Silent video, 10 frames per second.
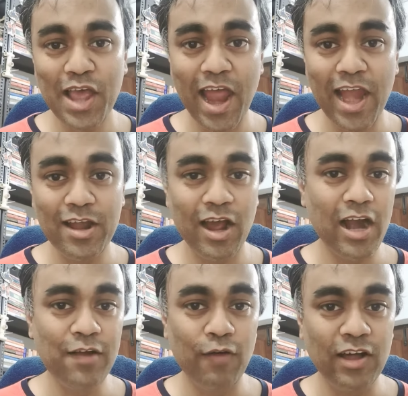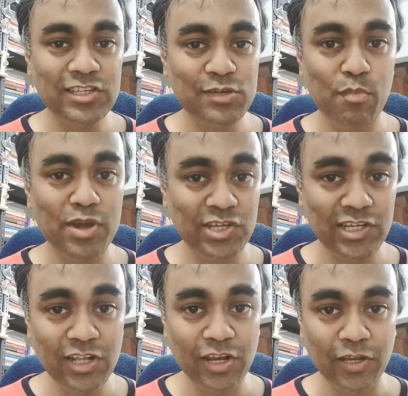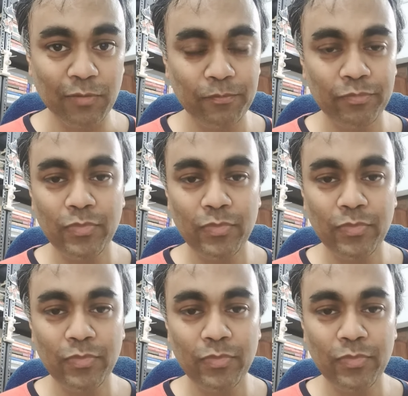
and advanced machinery.